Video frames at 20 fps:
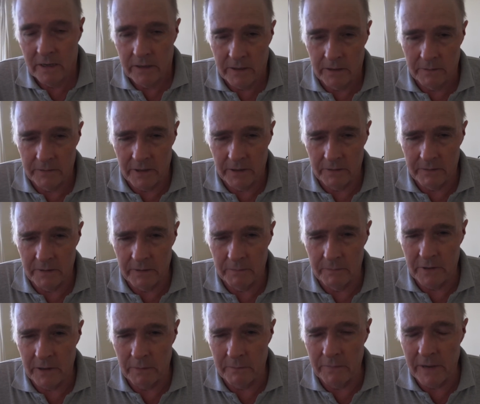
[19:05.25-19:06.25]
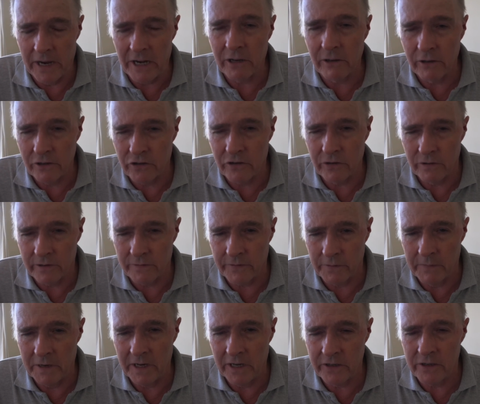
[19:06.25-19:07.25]
the medical insurance for
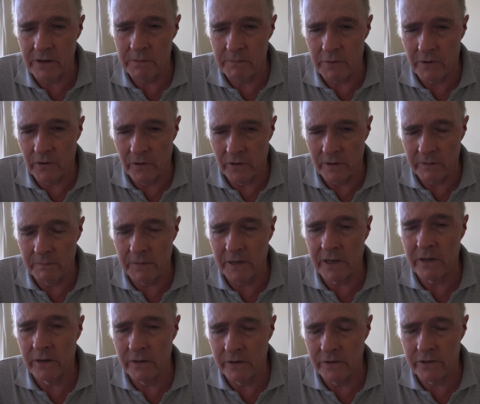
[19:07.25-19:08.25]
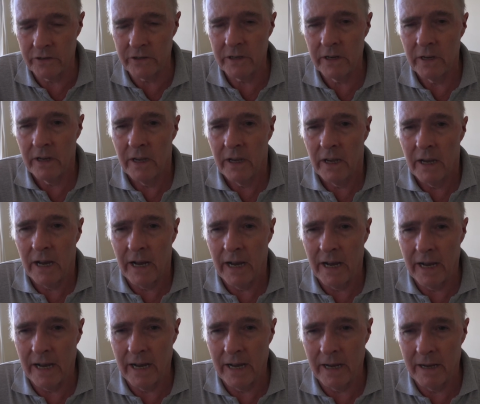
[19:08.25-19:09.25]
me is important, because
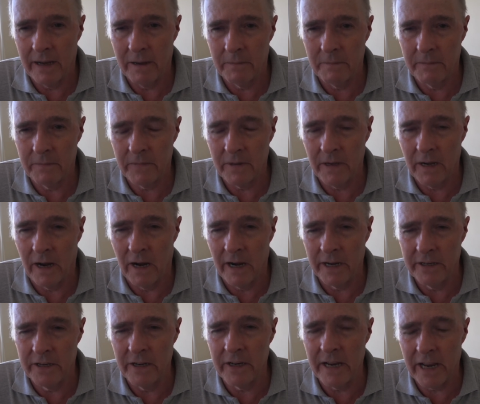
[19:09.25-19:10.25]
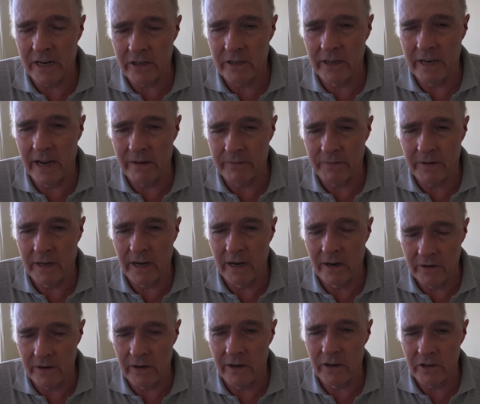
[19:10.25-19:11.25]
I did actually have to
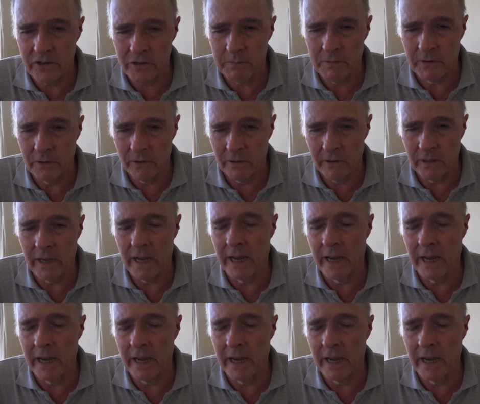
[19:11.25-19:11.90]
go to hospital,